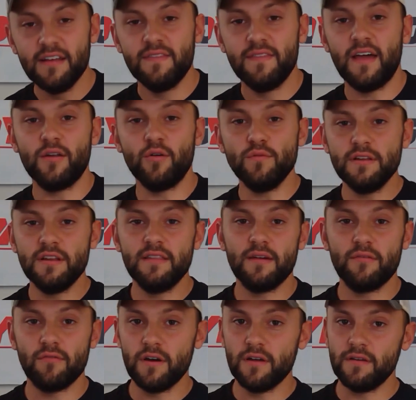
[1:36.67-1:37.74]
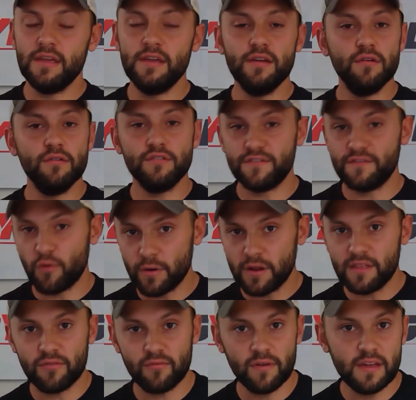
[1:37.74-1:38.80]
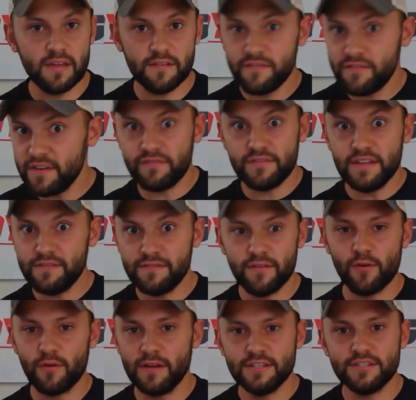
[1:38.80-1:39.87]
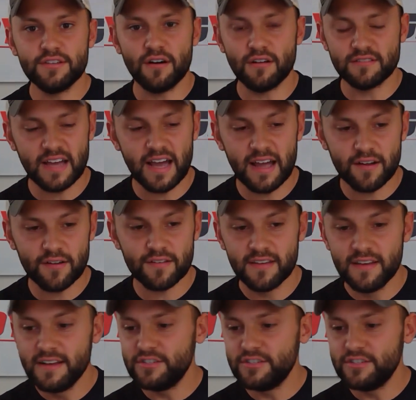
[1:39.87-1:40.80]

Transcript: not only do they run huge 43, 54 inch tall tires,